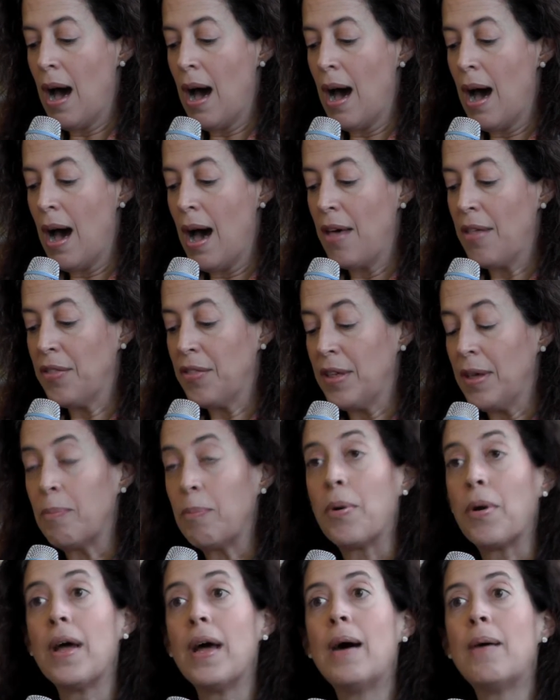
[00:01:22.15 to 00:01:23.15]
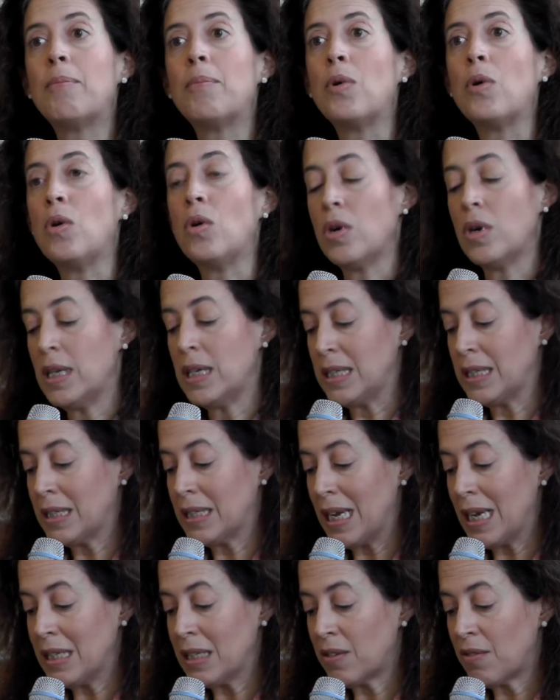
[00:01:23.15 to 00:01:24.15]
The President
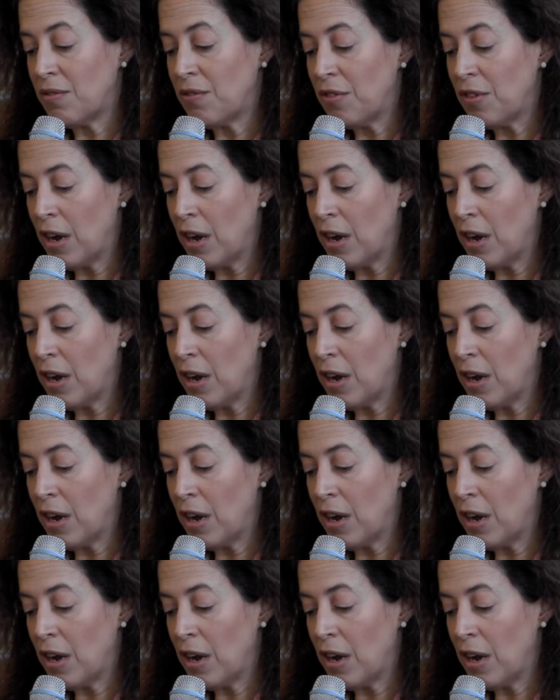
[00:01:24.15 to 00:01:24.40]
states